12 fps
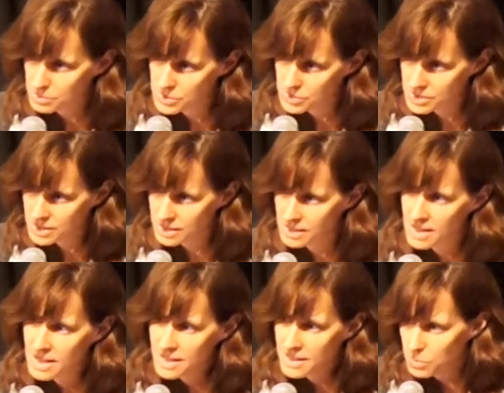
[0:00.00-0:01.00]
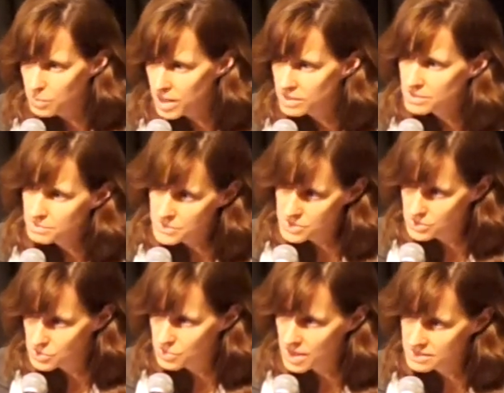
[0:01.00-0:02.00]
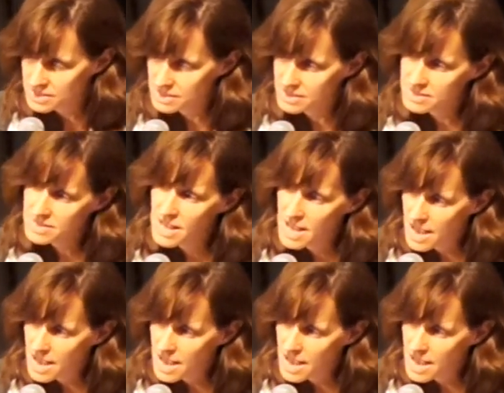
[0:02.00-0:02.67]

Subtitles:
community that welcomes new residents